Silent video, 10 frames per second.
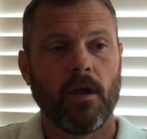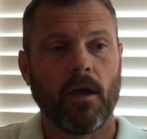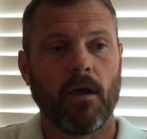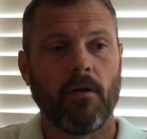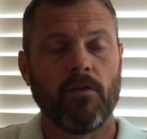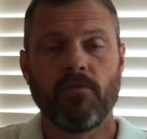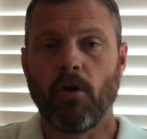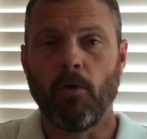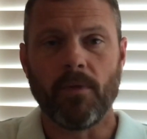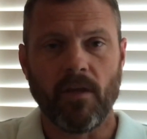uh, you've
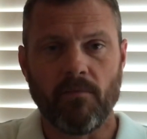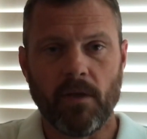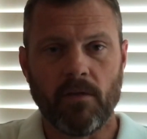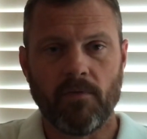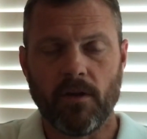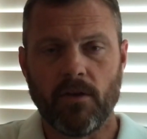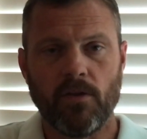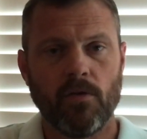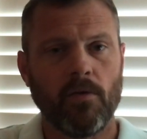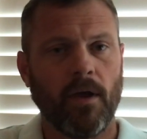told me they've benefited
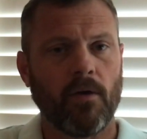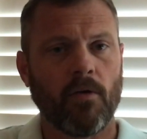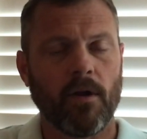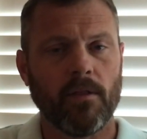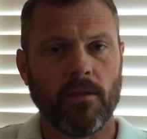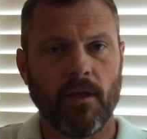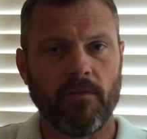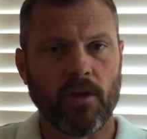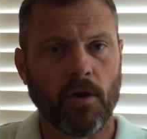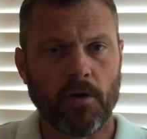you, how greatly they've
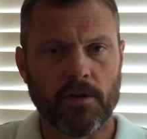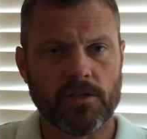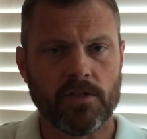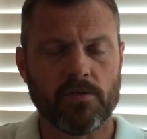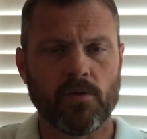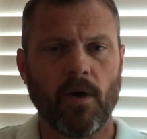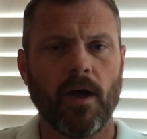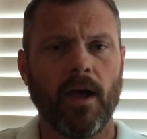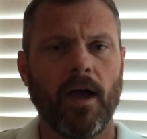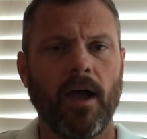encouraged you. So
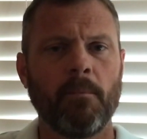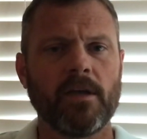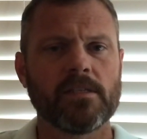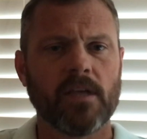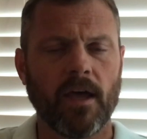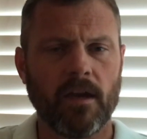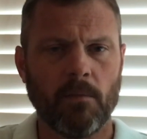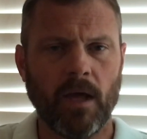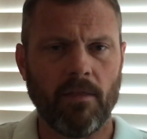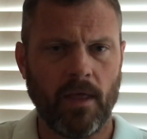I, I'm excited
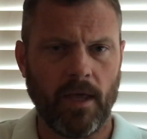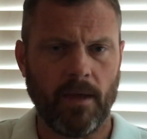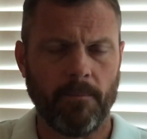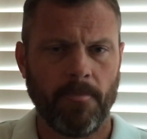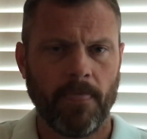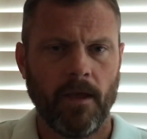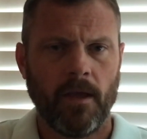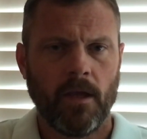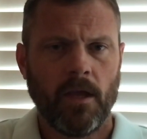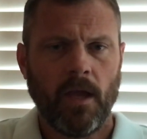about that.
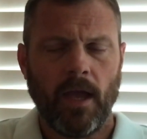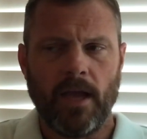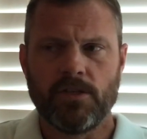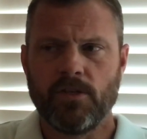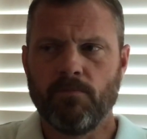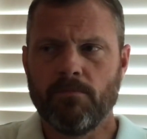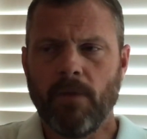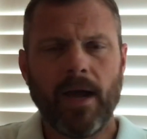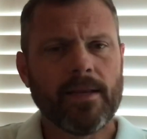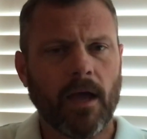As you
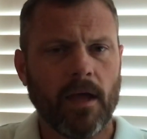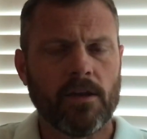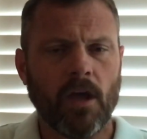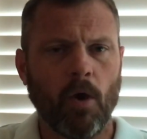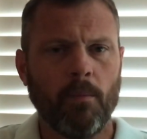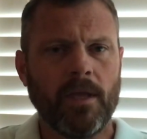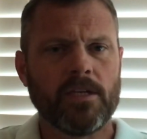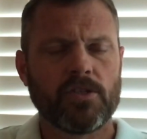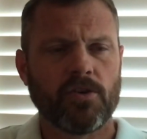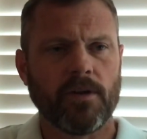might not know,
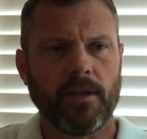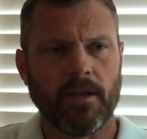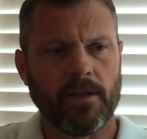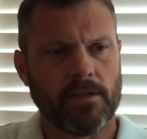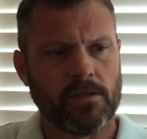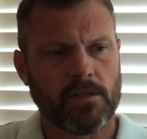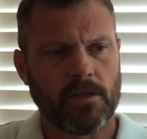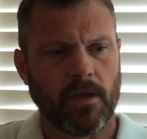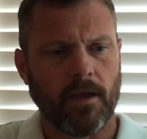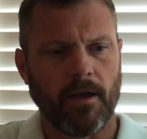ministry
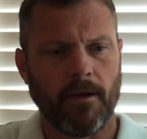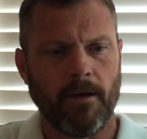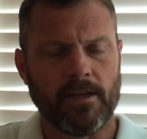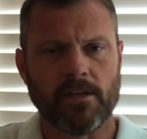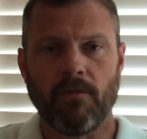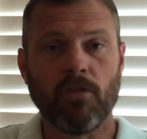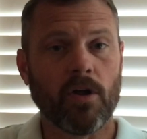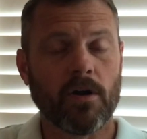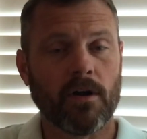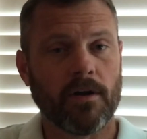is, uh, as I've
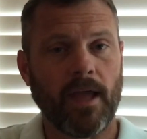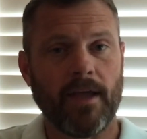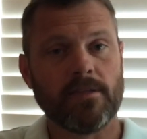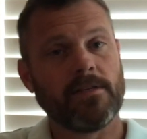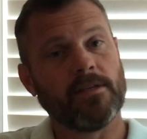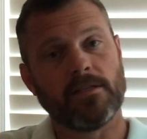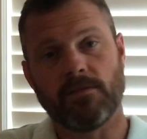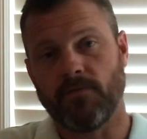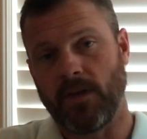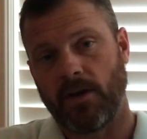learned, has
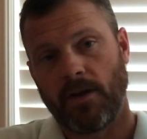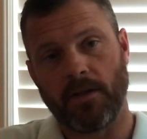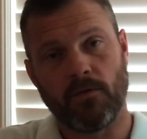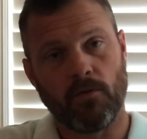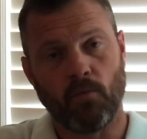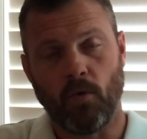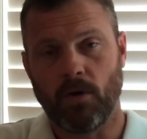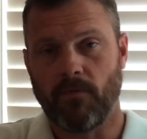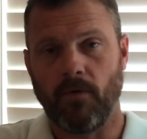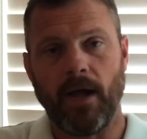its very
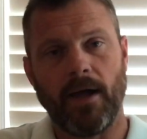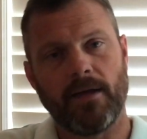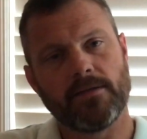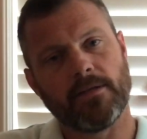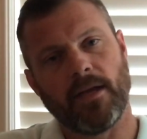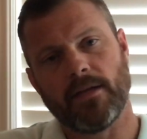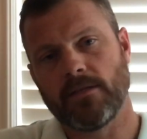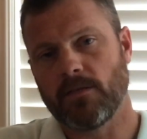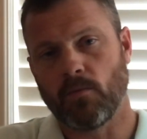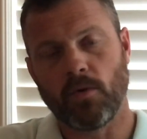wonderful highs and
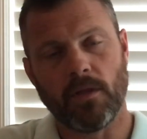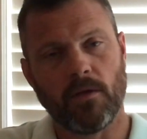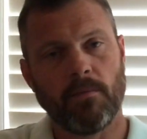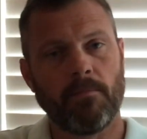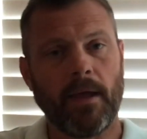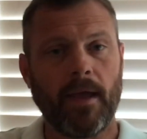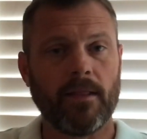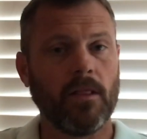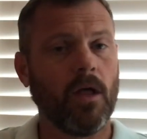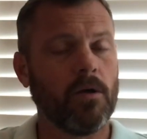has some really
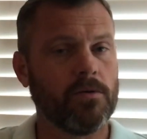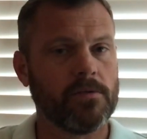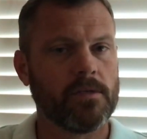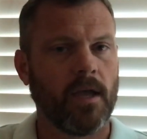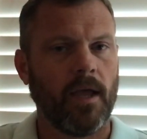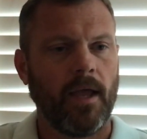bad lows.